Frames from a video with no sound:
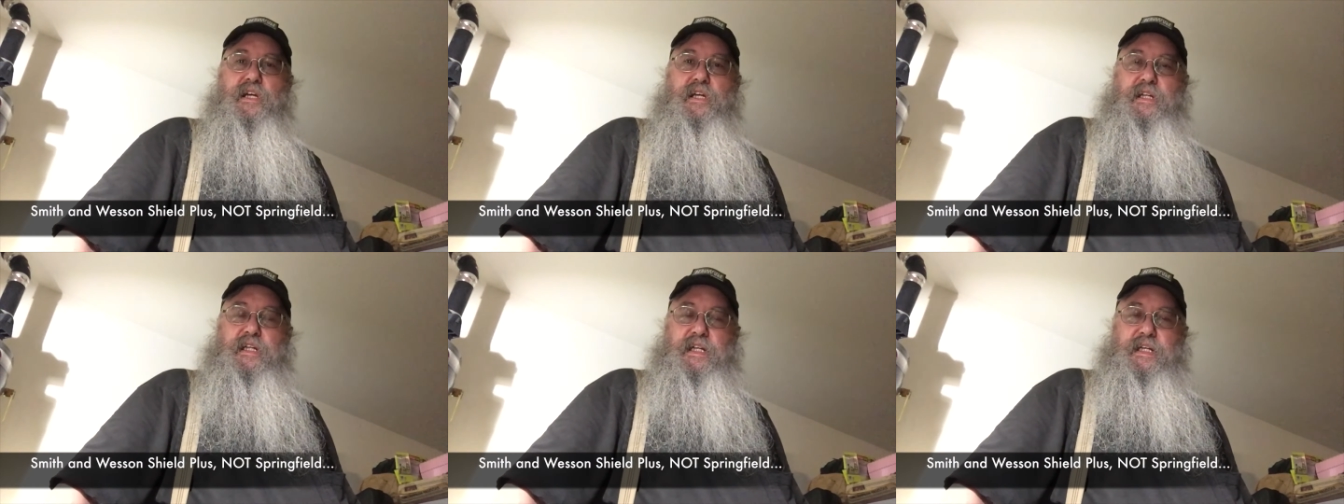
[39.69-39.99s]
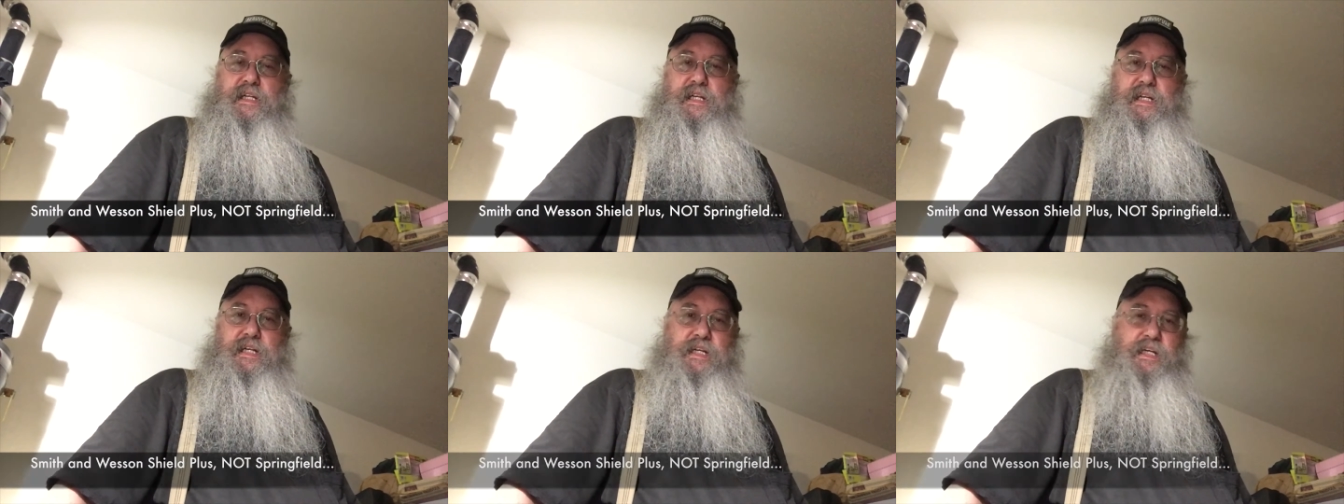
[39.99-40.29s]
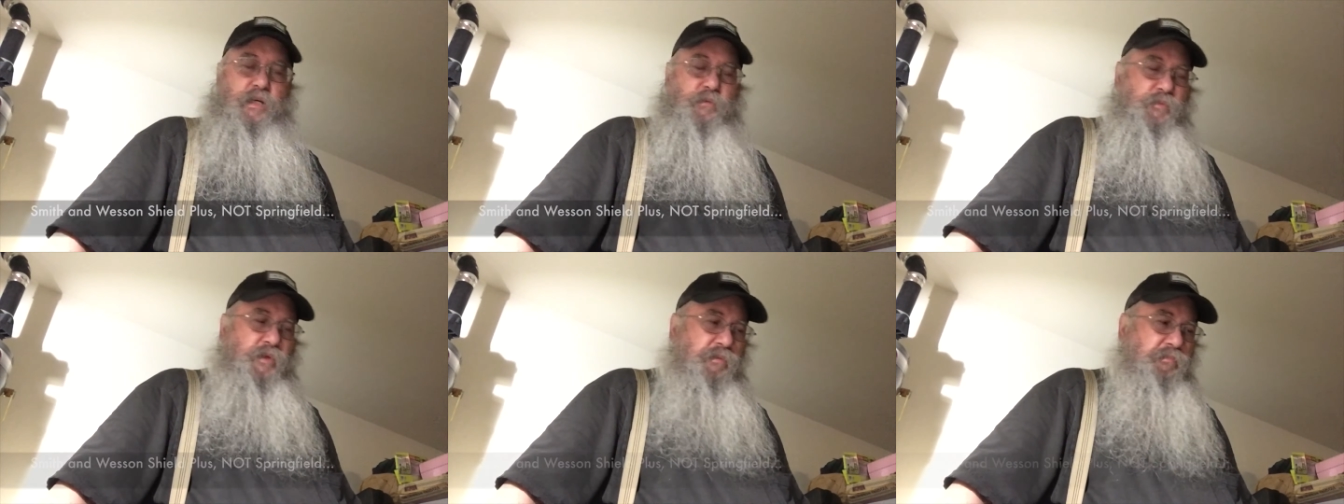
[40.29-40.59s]
And that kind of
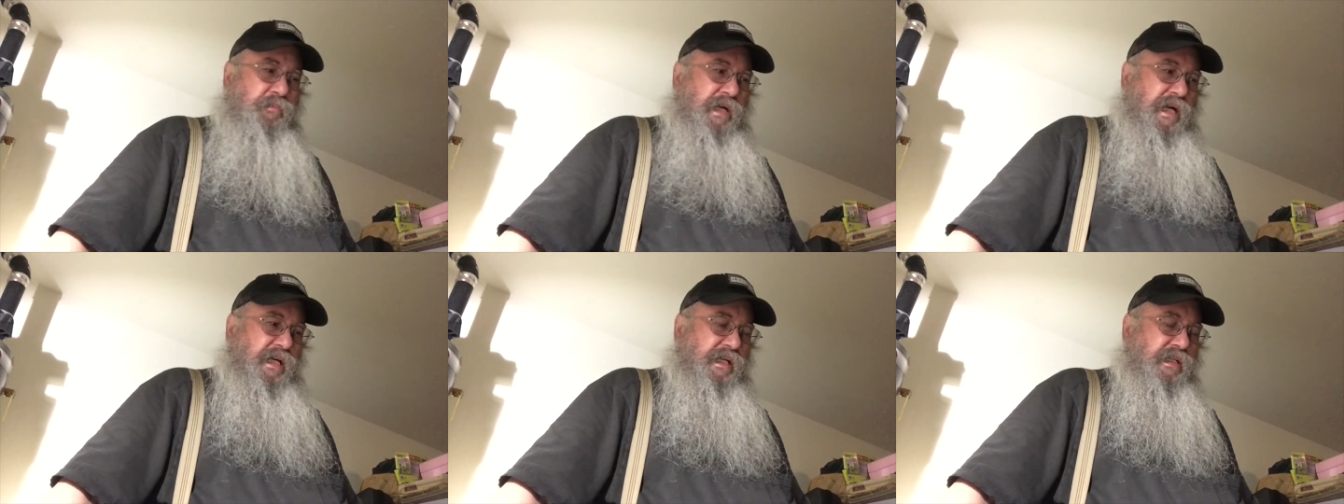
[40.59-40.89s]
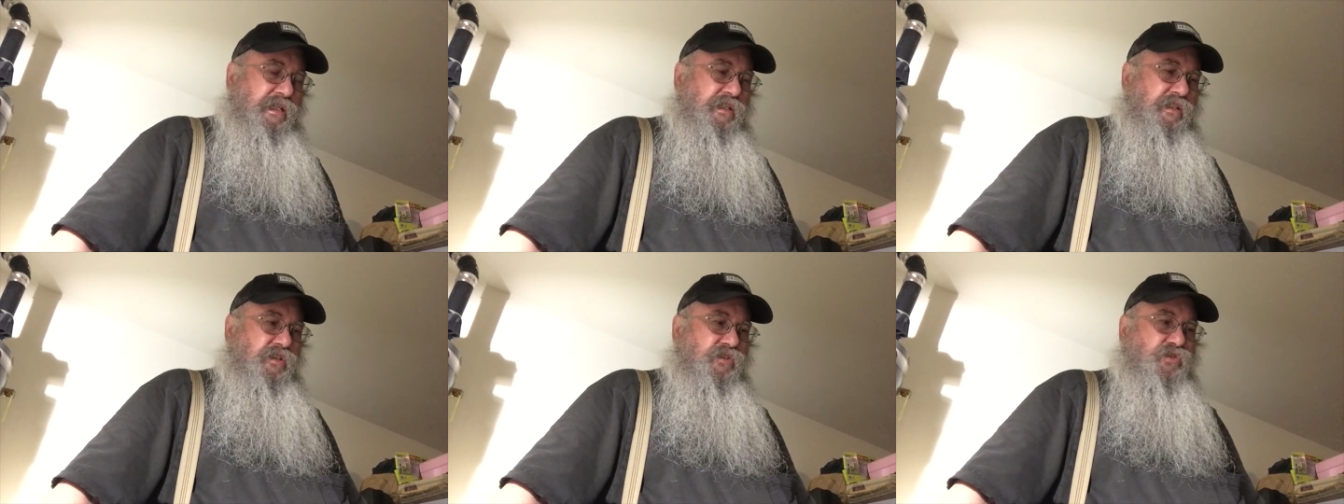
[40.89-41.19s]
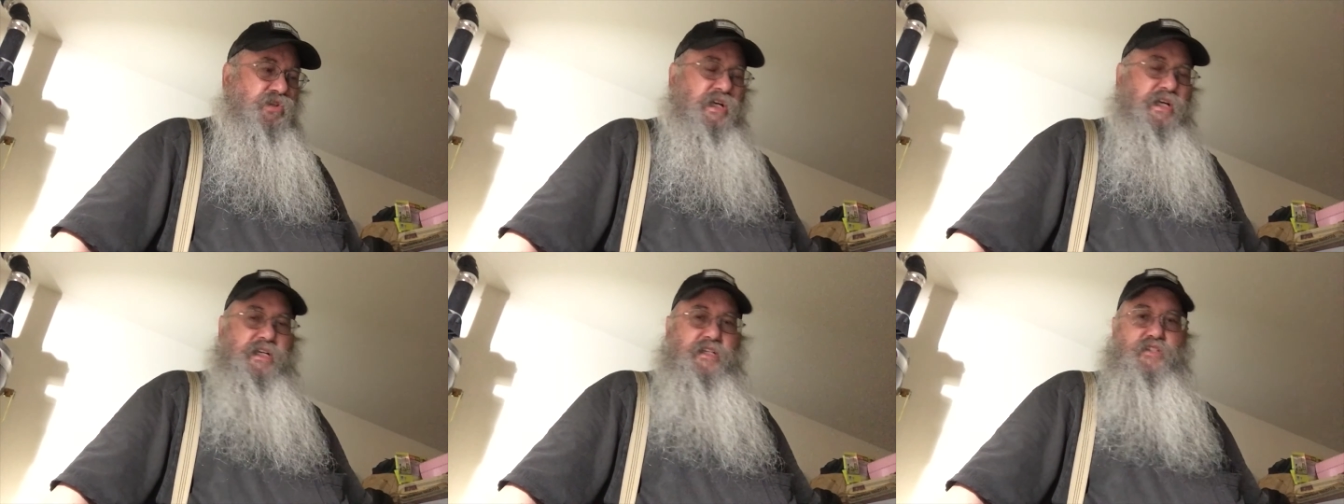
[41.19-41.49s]
got me back into
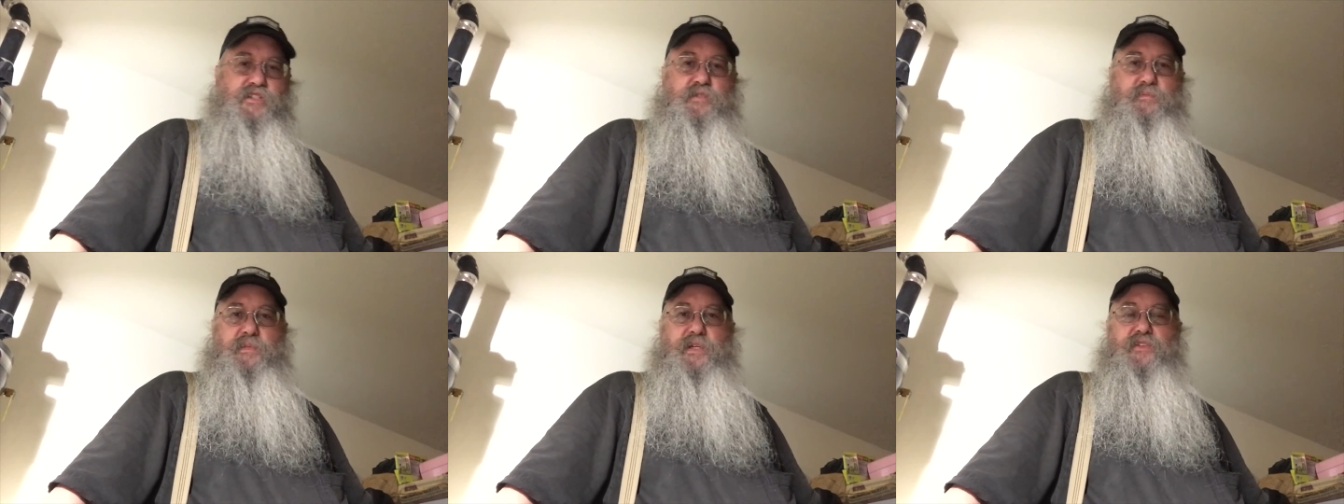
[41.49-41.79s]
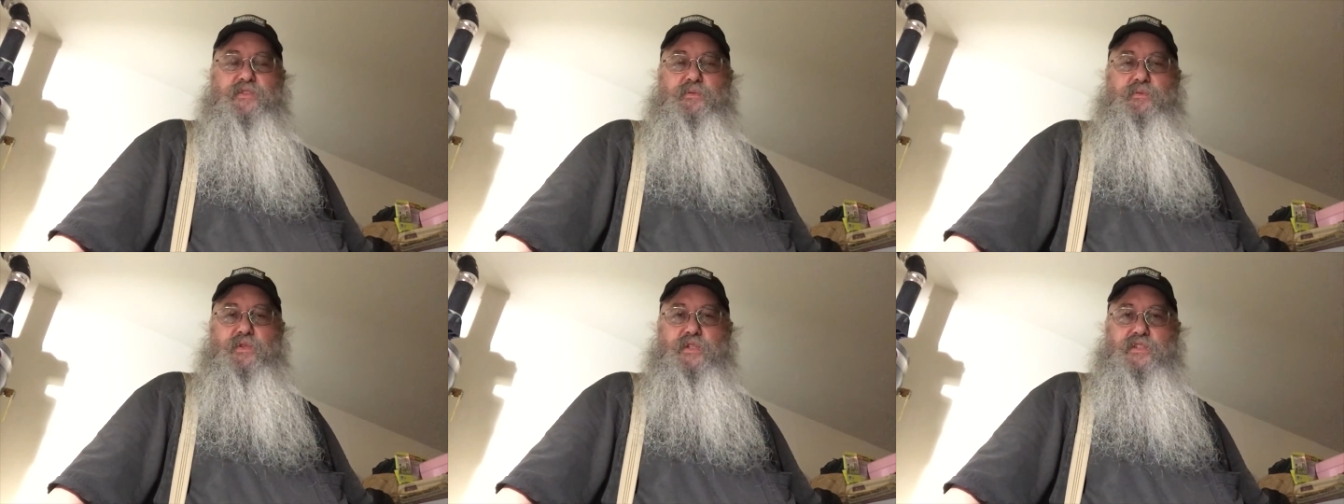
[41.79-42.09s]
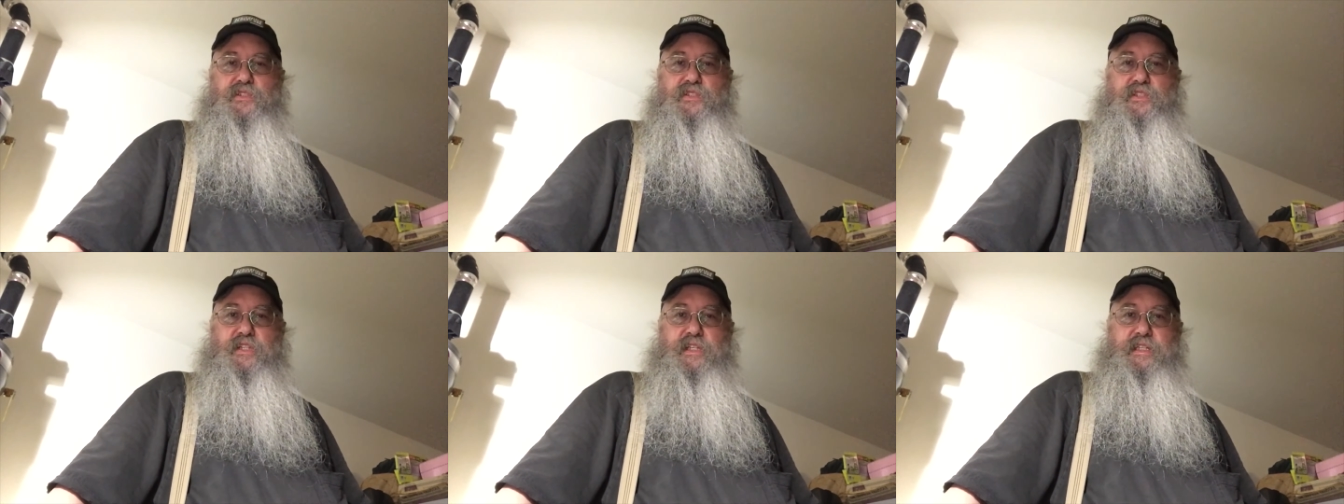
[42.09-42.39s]
trying some other
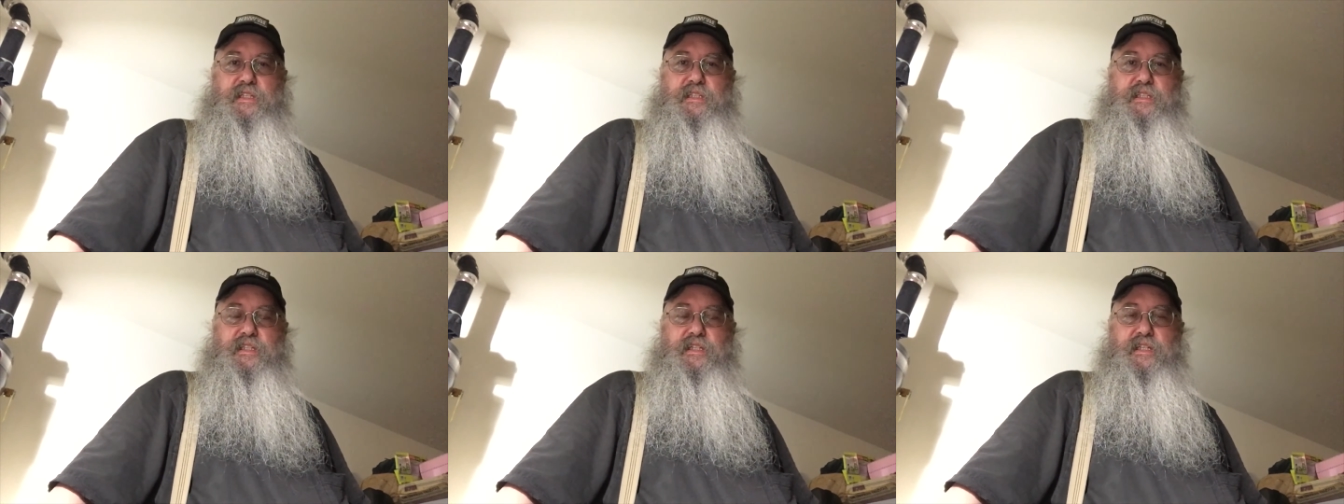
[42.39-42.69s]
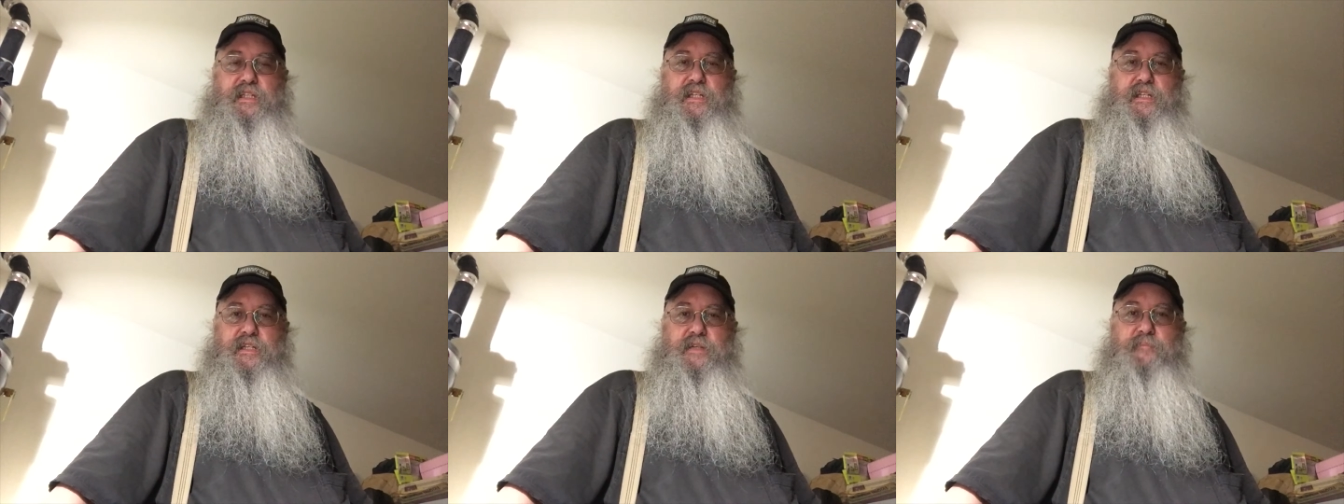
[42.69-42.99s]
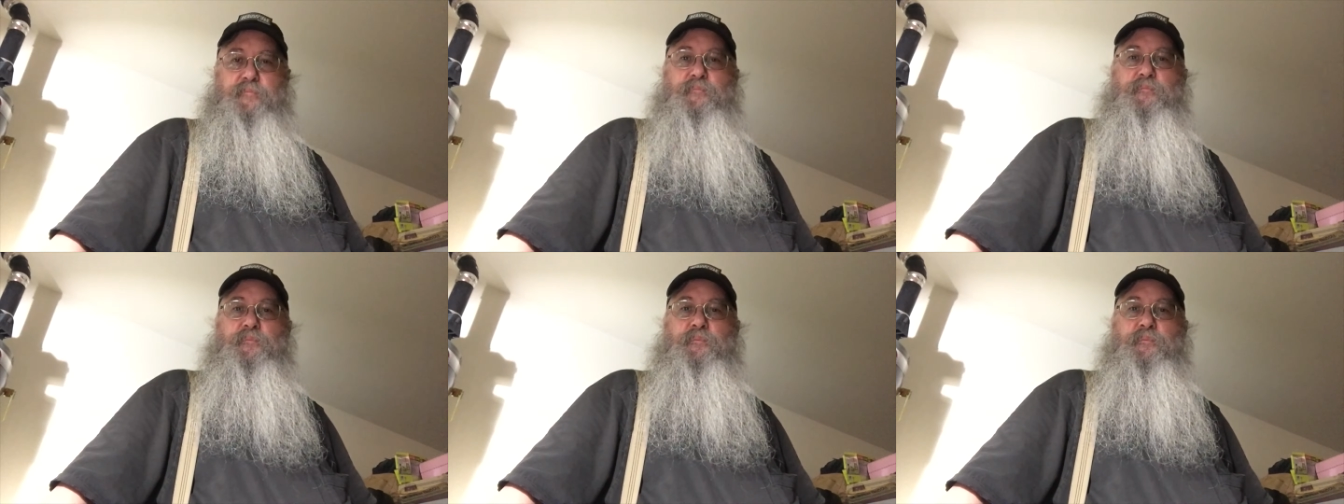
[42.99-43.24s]
ones like the